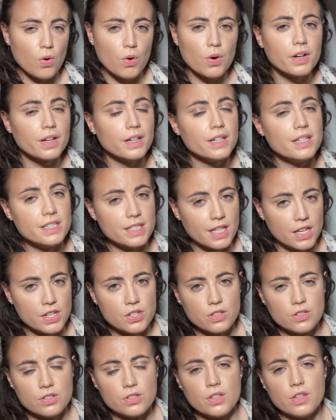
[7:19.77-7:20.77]

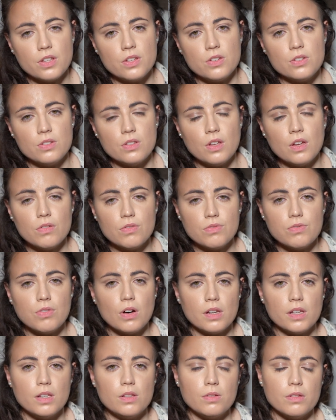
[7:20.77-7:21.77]
organization so that you don't
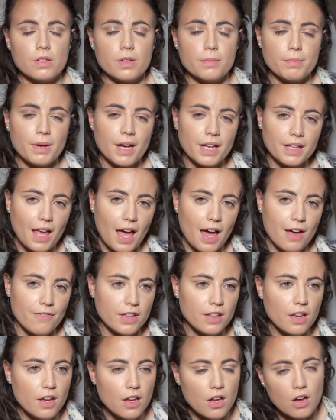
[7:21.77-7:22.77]
fall into the bad
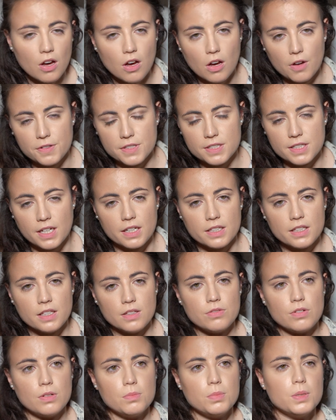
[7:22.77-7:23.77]
habit of
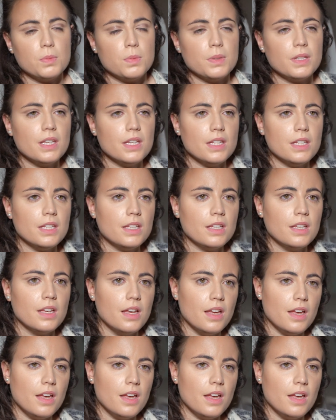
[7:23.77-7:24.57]
starting from the beginning